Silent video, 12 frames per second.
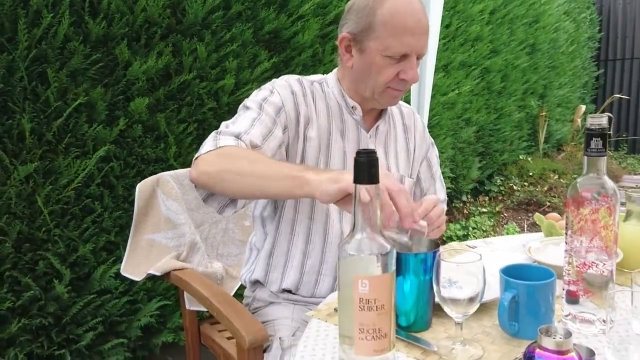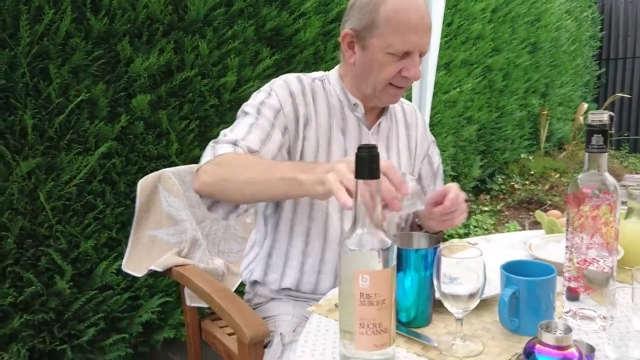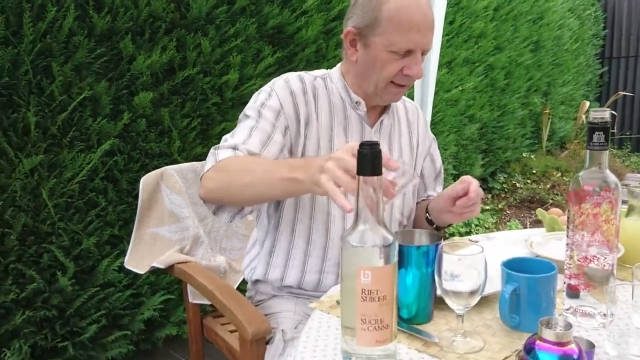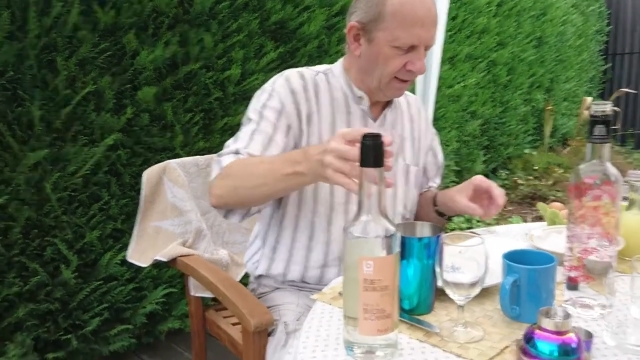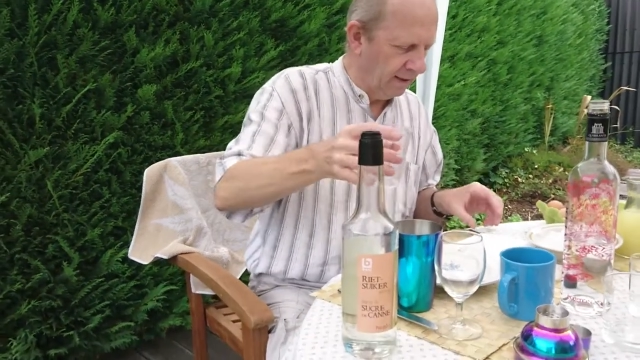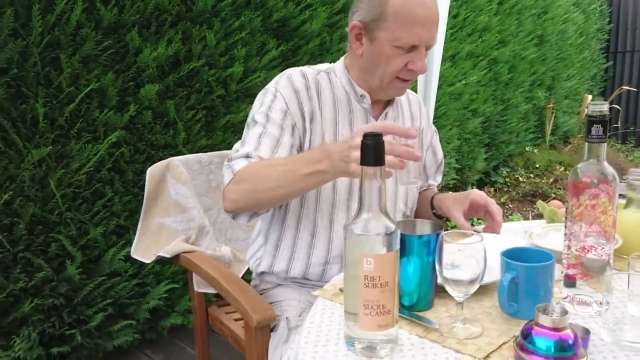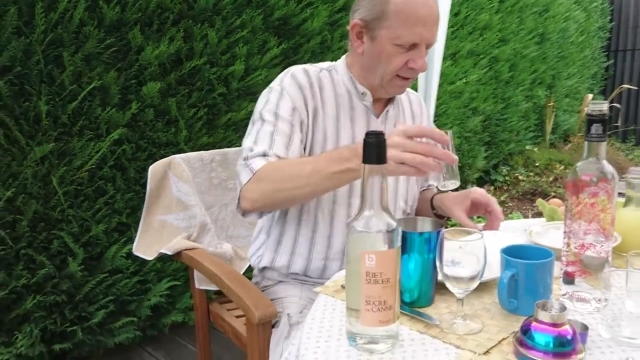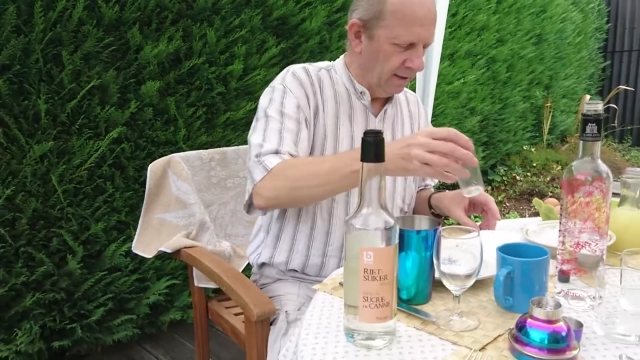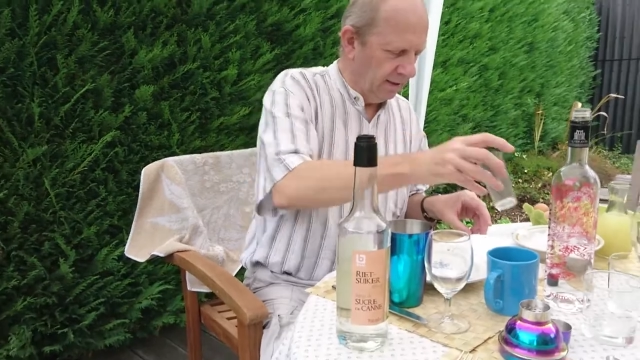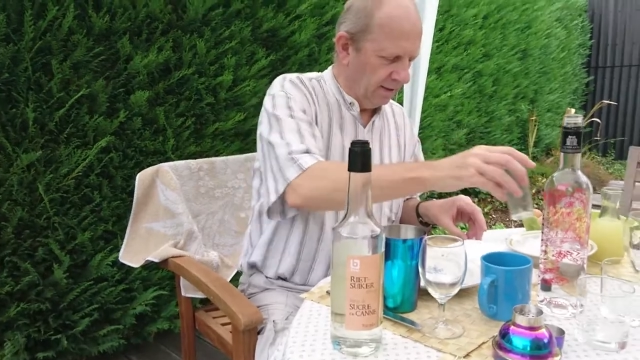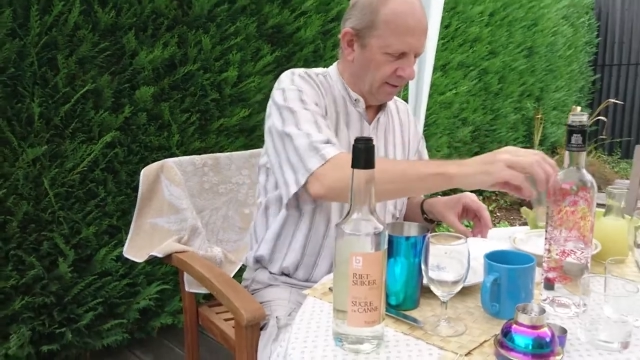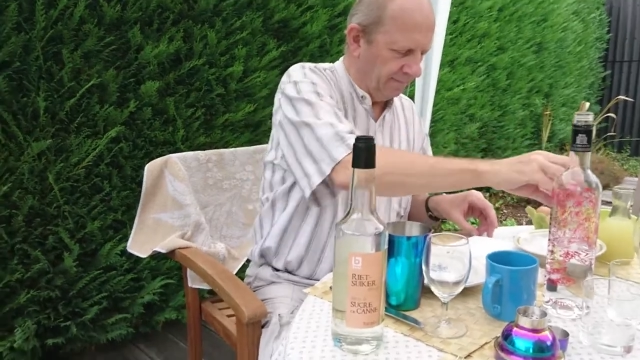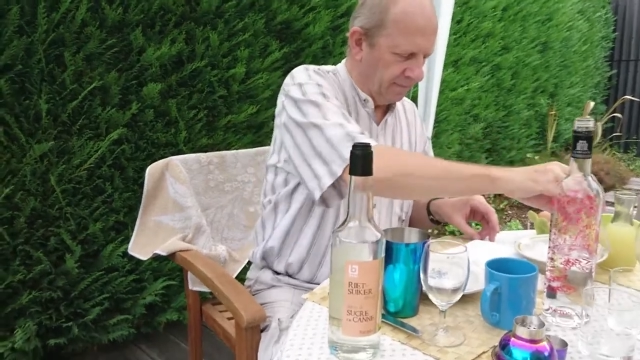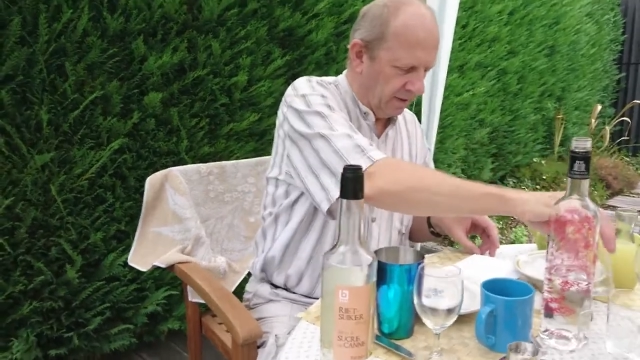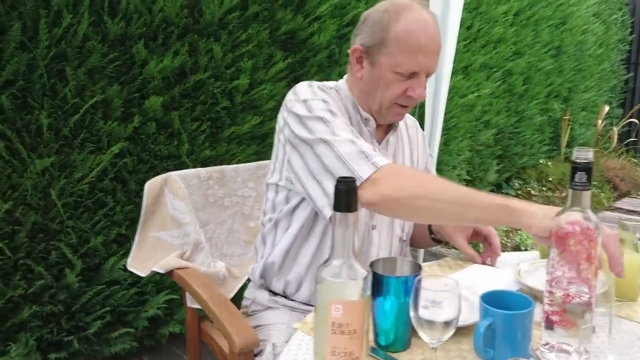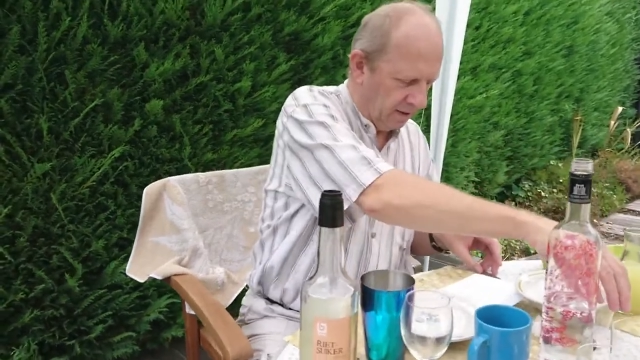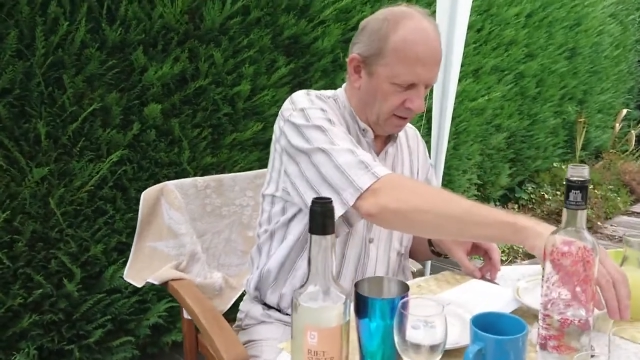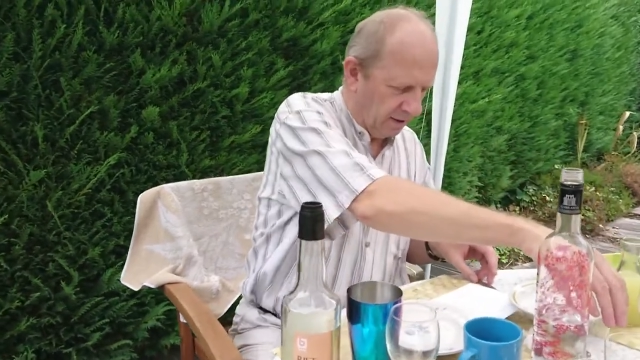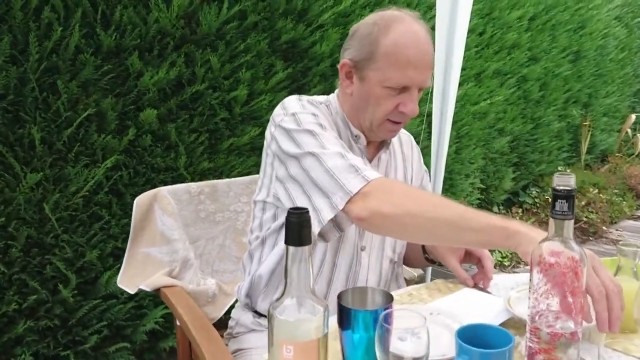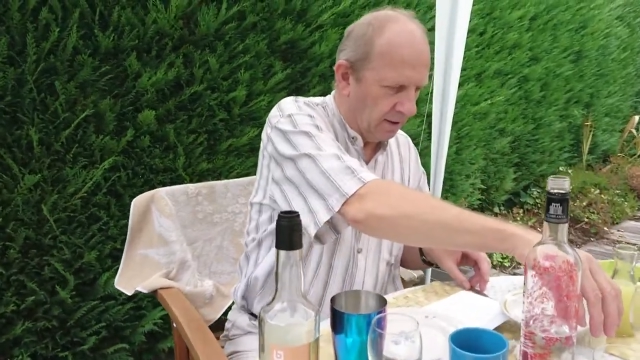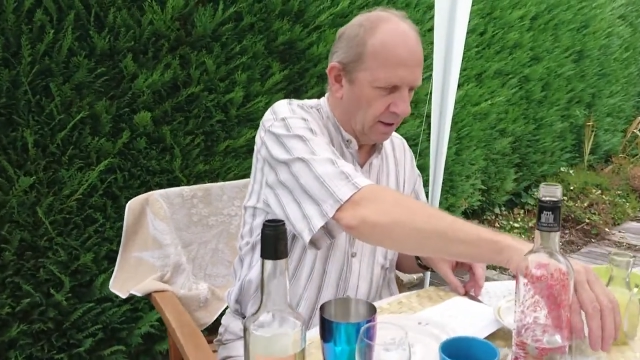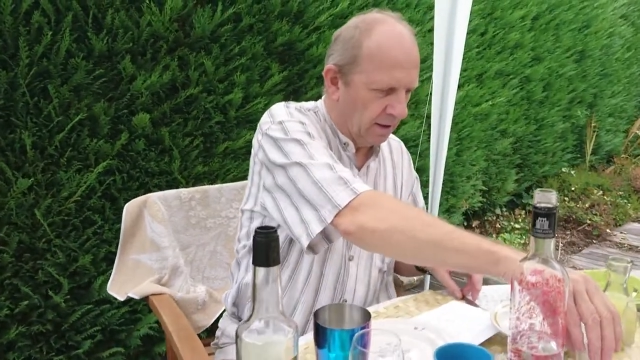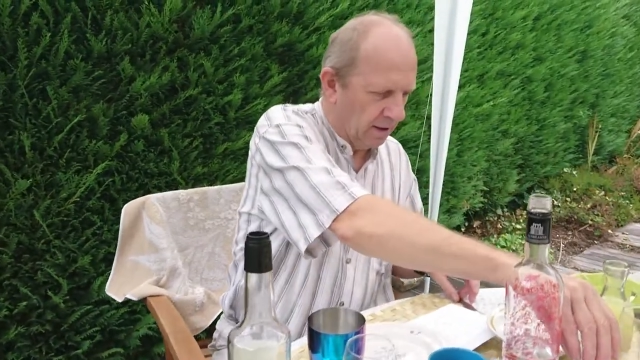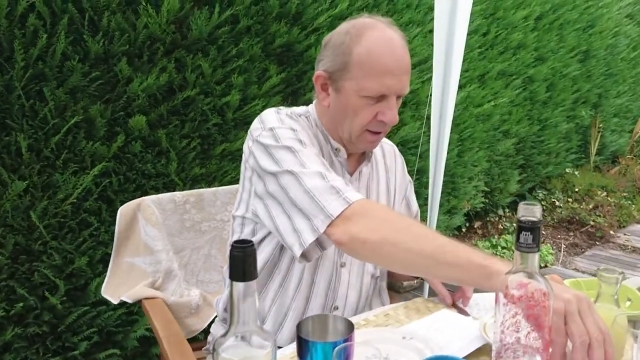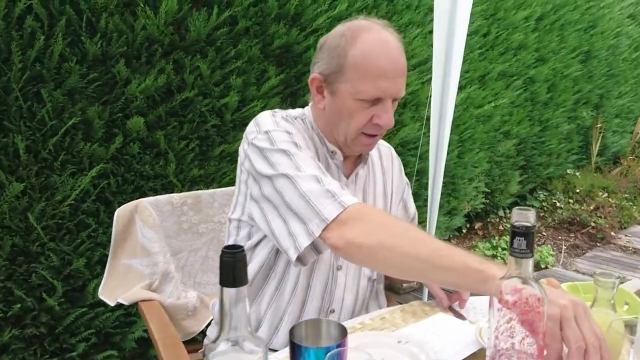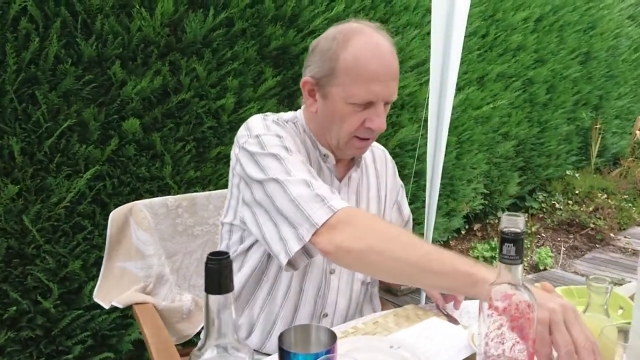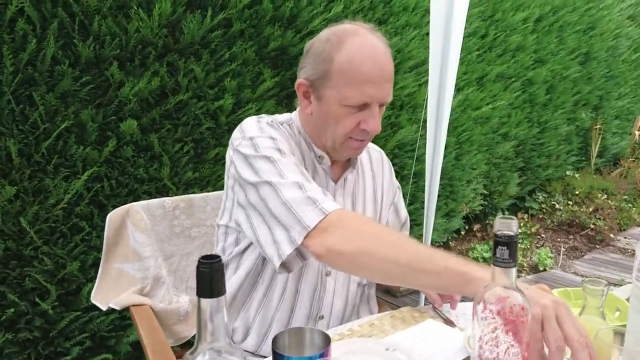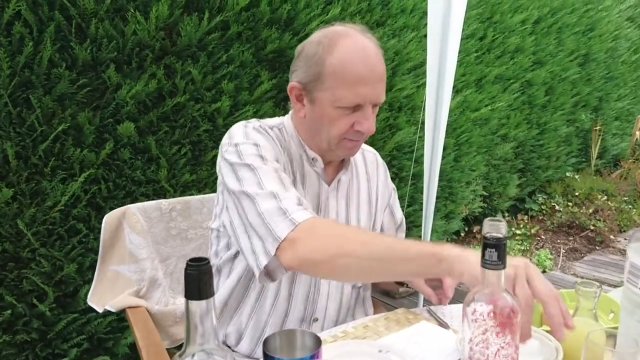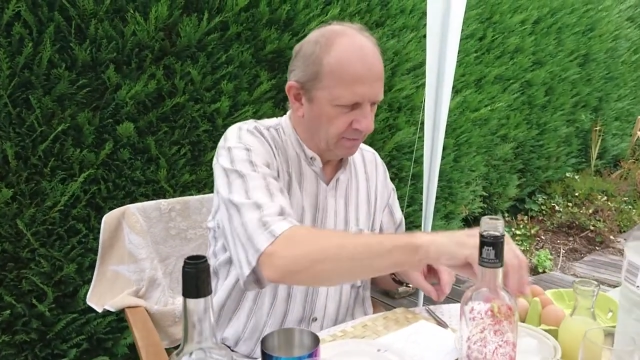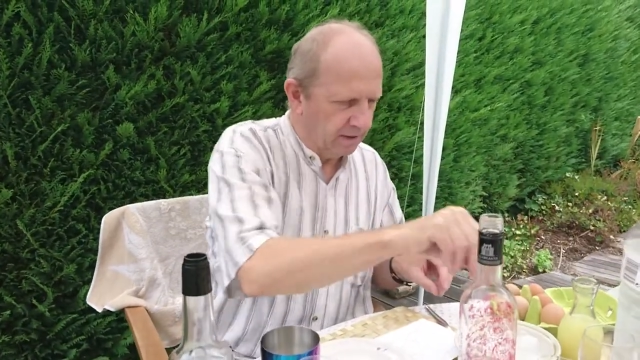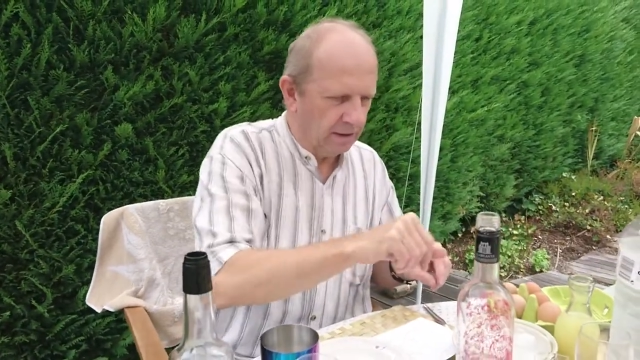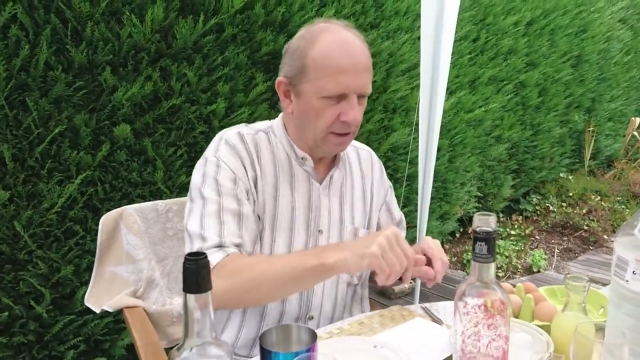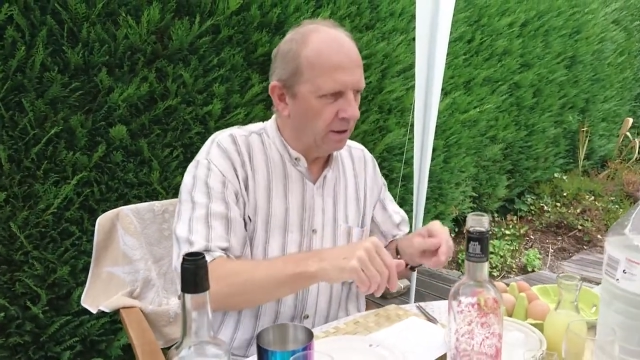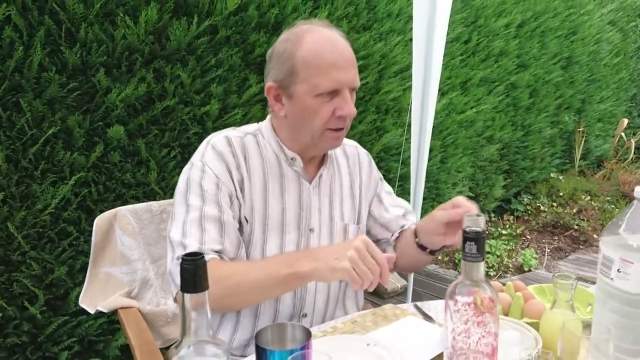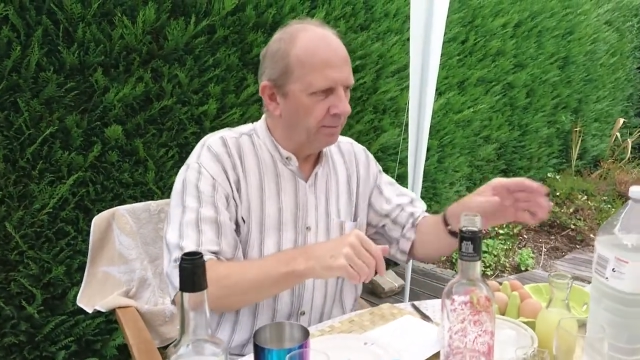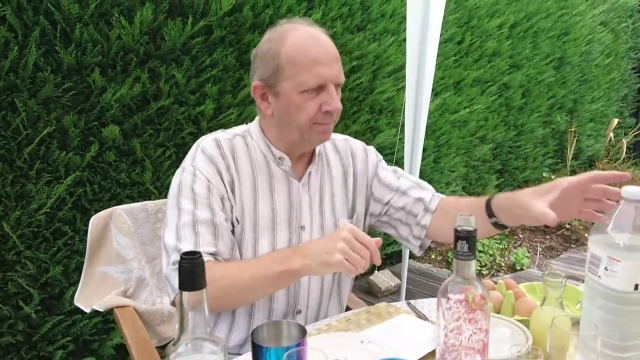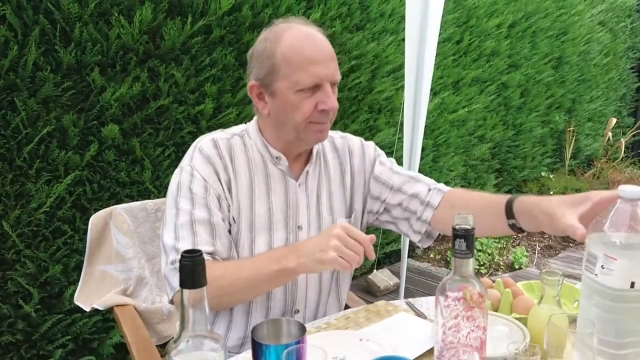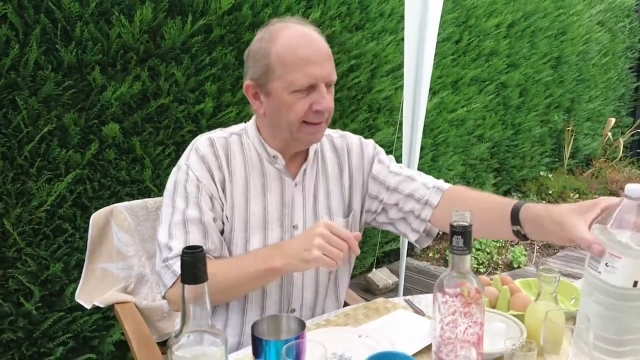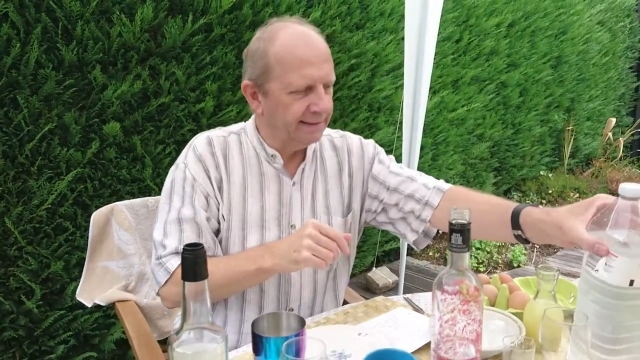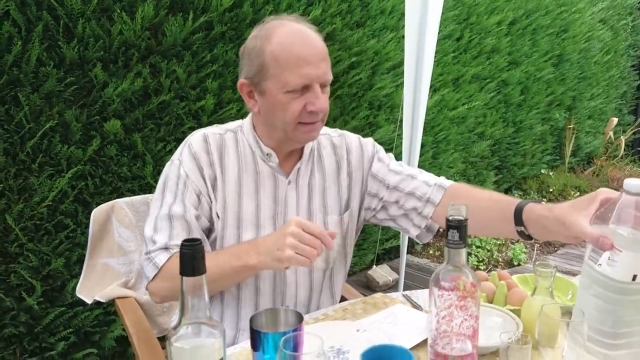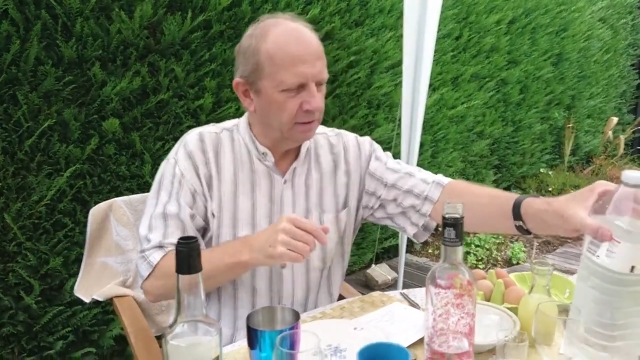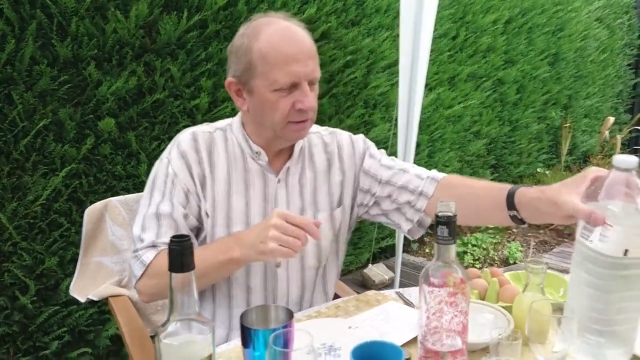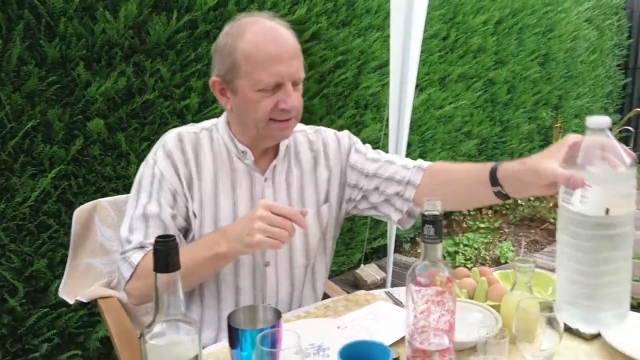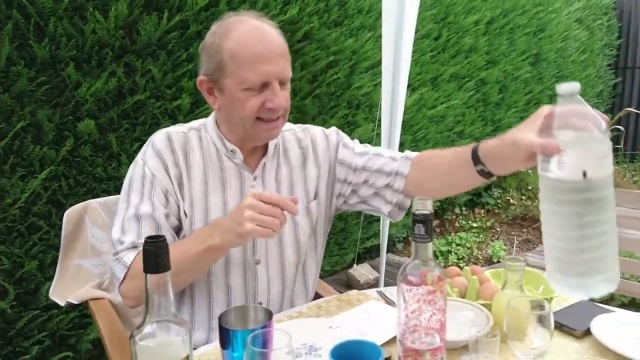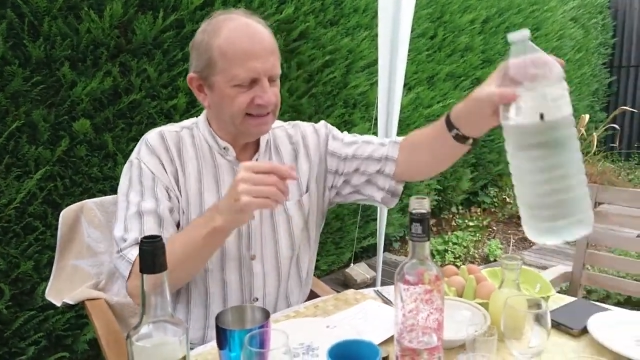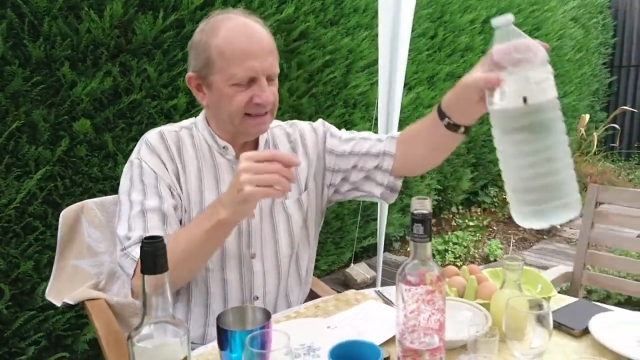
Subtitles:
Since I'm using less water or less ice cubes, I'm adding some water.